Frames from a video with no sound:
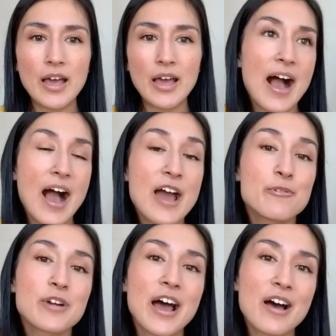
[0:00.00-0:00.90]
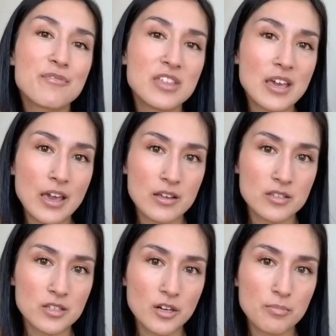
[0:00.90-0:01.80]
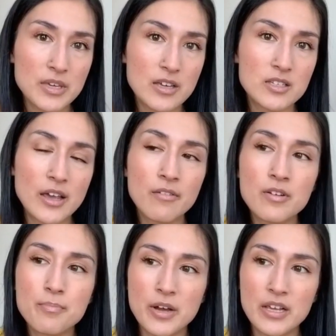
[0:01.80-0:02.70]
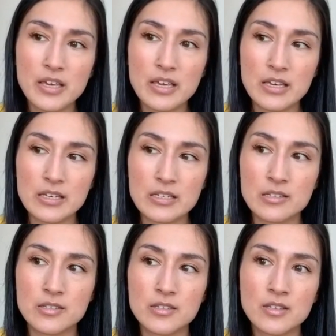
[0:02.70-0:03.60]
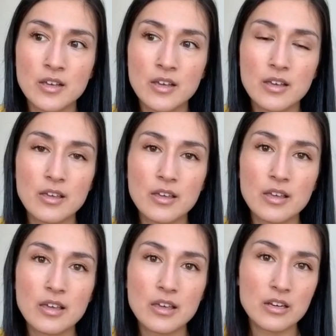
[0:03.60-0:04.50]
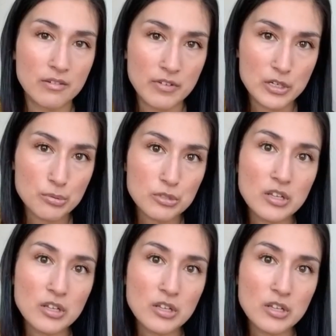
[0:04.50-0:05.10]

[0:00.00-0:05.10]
I don't have the answer because everybody is individual.